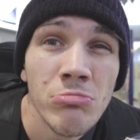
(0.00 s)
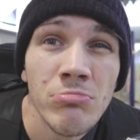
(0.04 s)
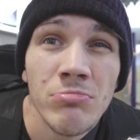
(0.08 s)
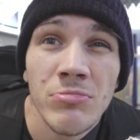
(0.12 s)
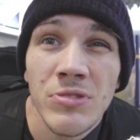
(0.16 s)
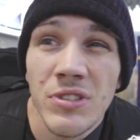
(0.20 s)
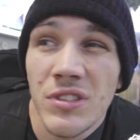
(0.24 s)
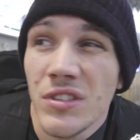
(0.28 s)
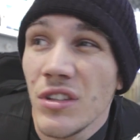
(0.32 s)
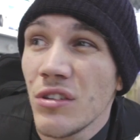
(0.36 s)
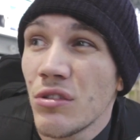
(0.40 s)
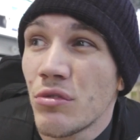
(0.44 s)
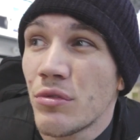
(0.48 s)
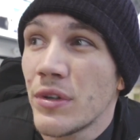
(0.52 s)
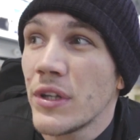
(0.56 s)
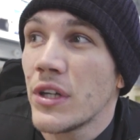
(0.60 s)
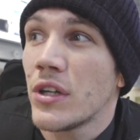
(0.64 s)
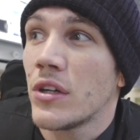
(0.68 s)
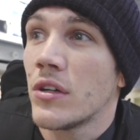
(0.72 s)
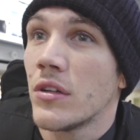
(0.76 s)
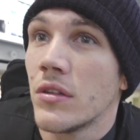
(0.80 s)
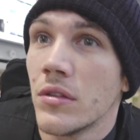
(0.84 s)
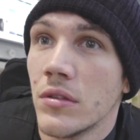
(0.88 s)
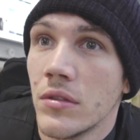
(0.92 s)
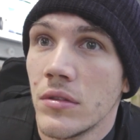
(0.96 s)
there's no
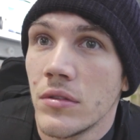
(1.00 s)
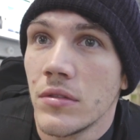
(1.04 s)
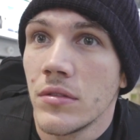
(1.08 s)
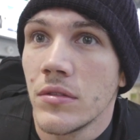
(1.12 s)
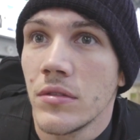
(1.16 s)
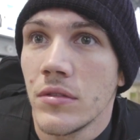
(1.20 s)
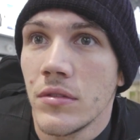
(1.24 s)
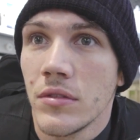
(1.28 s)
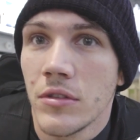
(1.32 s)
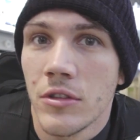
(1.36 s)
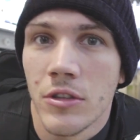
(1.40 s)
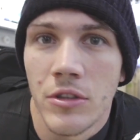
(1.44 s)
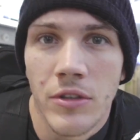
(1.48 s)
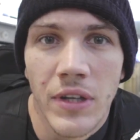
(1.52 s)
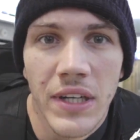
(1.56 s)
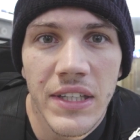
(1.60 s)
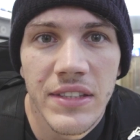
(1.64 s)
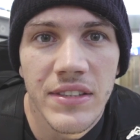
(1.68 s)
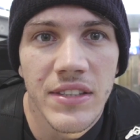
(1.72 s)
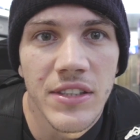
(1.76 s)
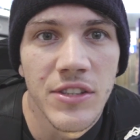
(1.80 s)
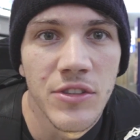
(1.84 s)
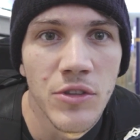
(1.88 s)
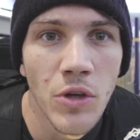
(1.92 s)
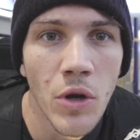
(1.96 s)
real
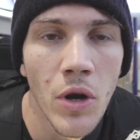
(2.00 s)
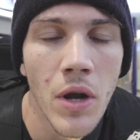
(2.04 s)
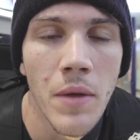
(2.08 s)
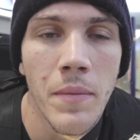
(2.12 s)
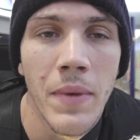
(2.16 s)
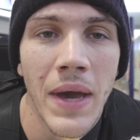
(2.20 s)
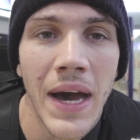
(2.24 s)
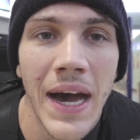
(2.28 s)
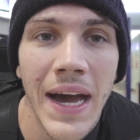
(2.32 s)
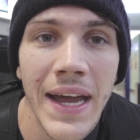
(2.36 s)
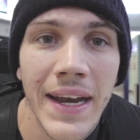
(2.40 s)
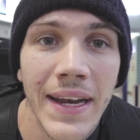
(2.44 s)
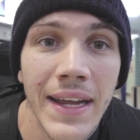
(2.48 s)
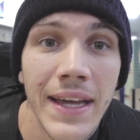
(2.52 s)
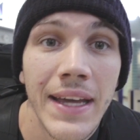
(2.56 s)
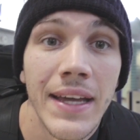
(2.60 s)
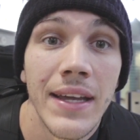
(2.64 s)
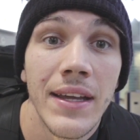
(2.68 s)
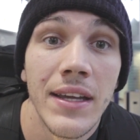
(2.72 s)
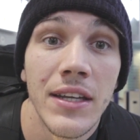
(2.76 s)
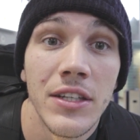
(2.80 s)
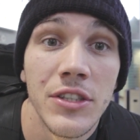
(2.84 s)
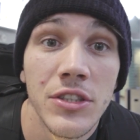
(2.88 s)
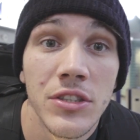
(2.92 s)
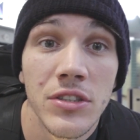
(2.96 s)
crazy story behind it.
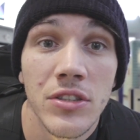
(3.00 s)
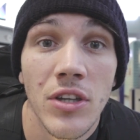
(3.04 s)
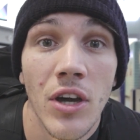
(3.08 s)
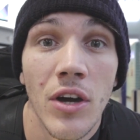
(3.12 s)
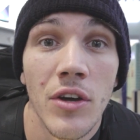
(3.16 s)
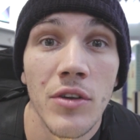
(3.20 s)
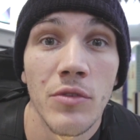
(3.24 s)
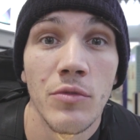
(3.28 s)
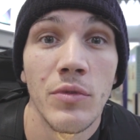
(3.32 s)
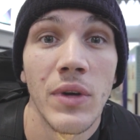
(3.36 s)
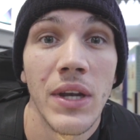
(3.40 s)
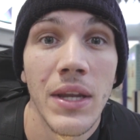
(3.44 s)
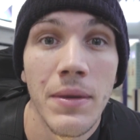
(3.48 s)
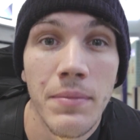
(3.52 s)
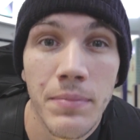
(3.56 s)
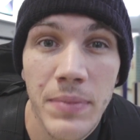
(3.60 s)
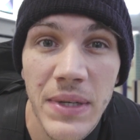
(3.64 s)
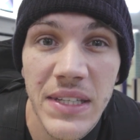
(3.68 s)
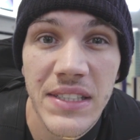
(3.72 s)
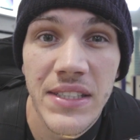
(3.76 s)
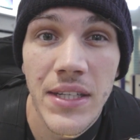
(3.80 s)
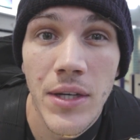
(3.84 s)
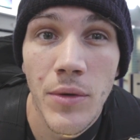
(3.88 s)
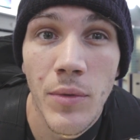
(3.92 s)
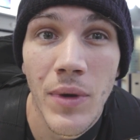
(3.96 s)
It just got really
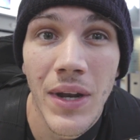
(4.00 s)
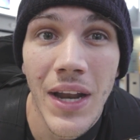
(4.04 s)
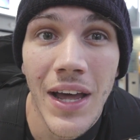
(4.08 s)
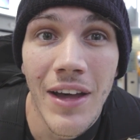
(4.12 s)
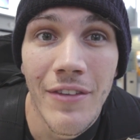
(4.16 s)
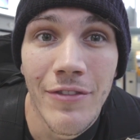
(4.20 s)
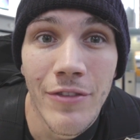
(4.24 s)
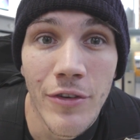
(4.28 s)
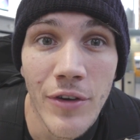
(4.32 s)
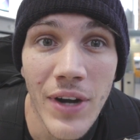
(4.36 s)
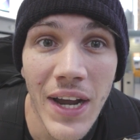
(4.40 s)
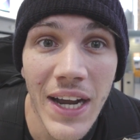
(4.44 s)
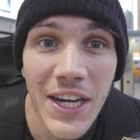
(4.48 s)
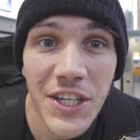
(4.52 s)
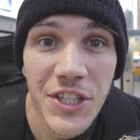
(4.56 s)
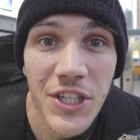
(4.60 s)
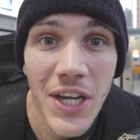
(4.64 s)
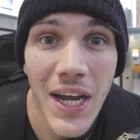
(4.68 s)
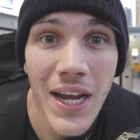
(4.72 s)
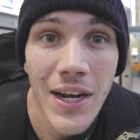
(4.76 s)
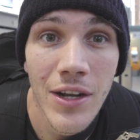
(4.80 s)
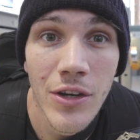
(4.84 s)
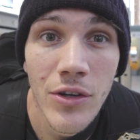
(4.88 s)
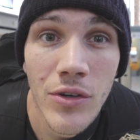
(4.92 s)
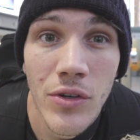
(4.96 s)
busy with our Farang
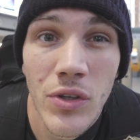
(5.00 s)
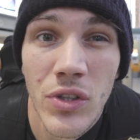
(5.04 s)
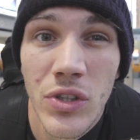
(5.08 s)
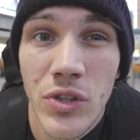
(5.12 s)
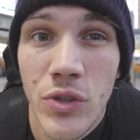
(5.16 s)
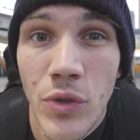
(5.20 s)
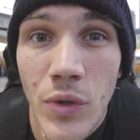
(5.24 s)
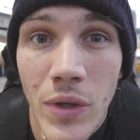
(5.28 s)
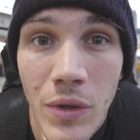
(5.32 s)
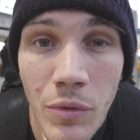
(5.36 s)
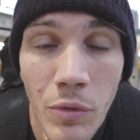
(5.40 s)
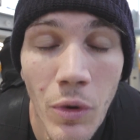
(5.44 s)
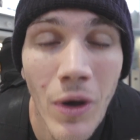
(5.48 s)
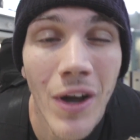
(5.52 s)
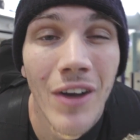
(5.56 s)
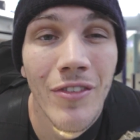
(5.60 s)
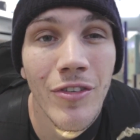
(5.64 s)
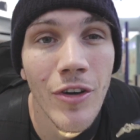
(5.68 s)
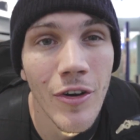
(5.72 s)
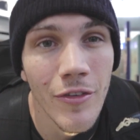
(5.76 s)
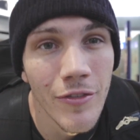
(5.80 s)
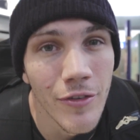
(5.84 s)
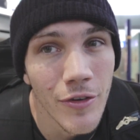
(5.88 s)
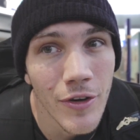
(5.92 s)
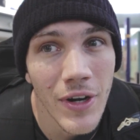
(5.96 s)
channel and doing work
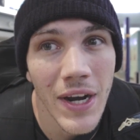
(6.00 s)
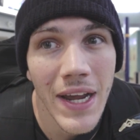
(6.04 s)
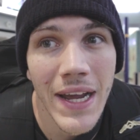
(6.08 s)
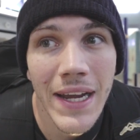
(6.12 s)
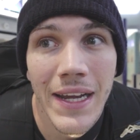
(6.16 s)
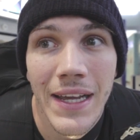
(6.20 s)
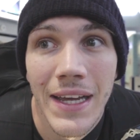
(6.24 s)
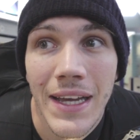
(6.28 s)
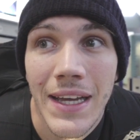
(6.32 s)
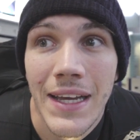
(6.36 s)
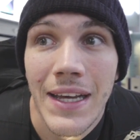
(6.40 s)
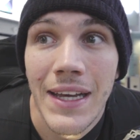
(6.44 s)
for Farang,